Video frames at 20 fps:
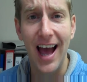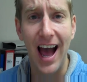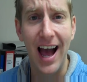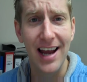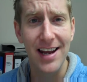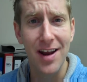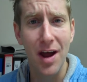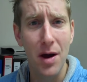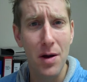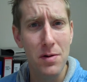
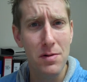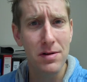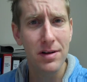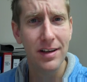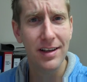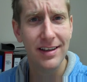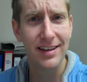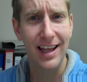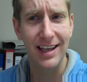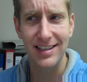I know,
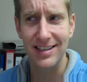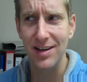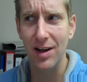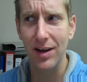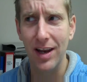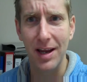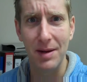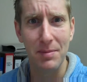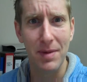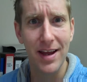that's
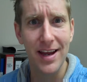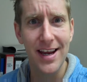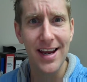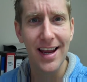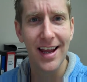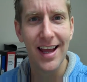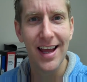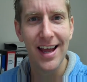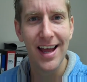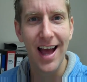not like me.
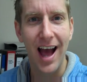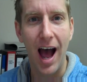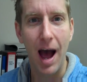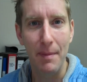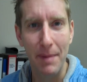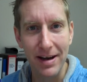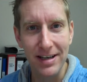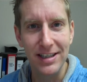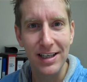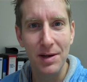
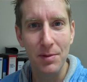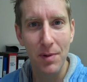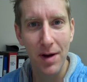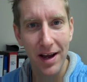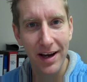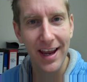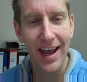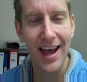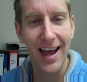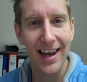I'm actually in
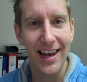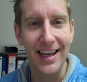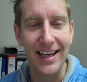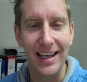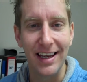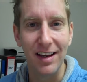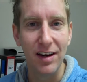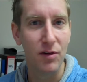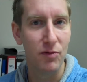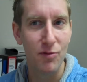work early.
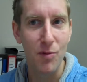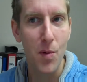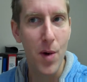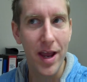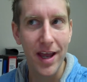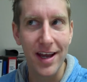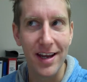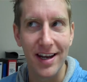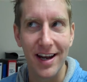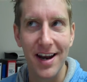
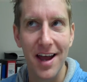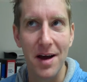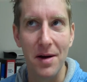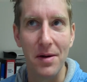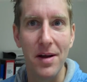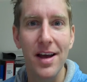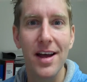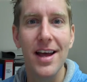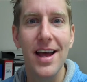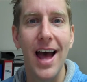Weird, I
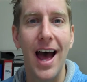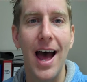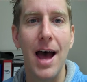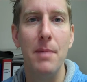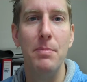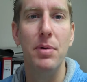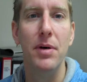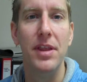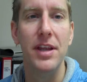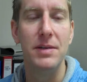know,
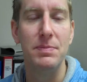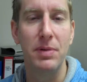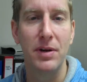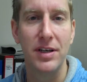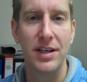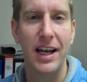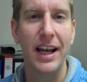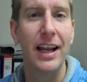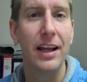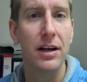but it's
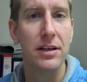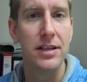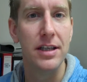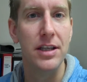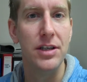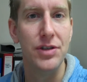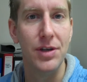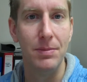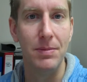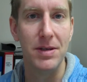because I didn't go to
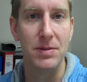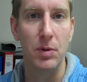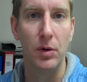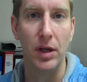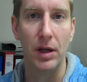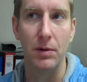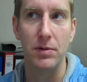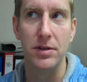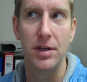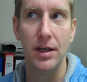the gym this
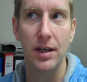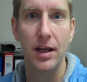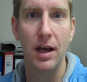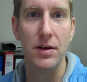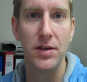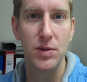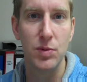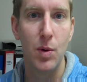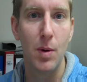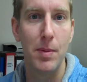morning. I was going to go
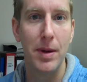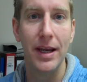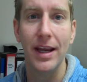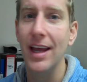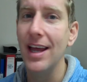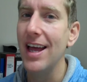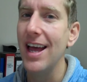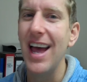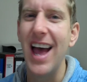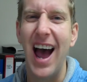swimming, and
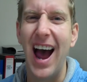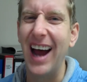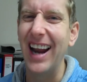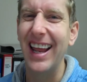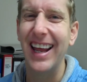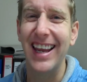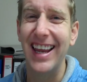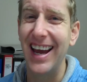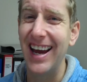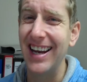
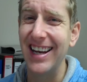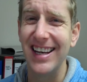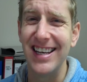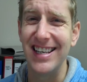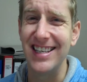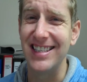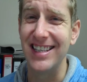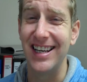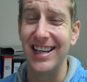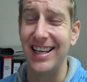I kind of
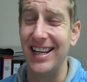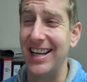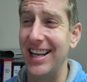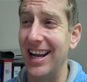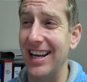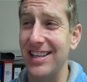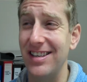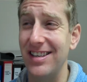decided